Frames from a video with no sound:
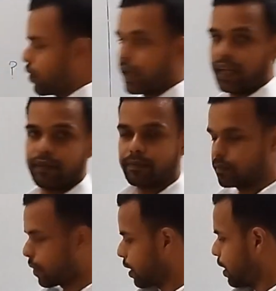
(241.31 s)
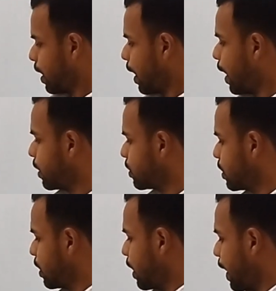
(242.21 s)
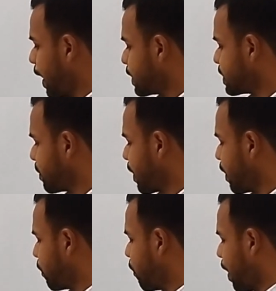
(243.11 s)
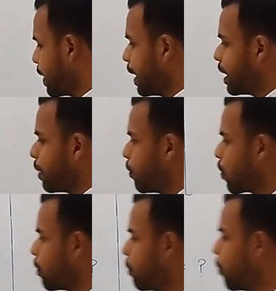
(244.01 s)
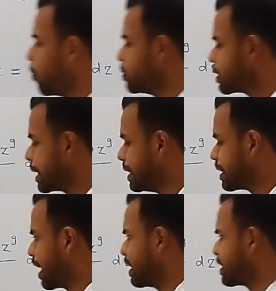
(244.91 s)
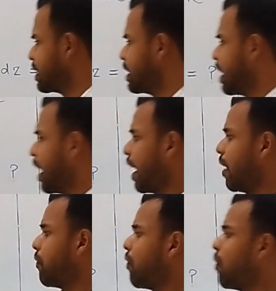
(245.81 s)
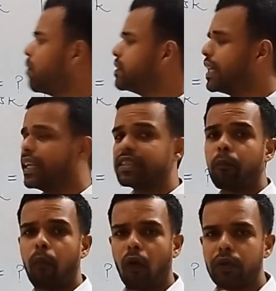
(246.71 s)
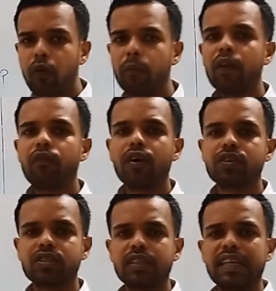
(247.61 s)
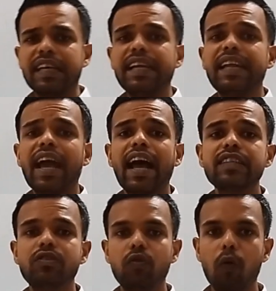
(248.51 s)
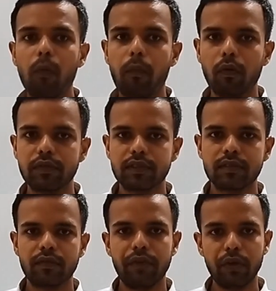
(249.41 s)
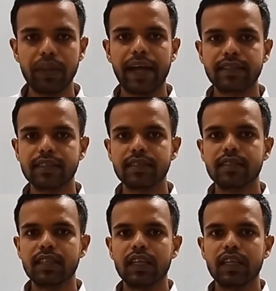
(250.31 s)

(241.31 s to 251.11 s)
Okay, and except at finite number of poles inside C. F of z is a polynomial function. It has no poles. We know that.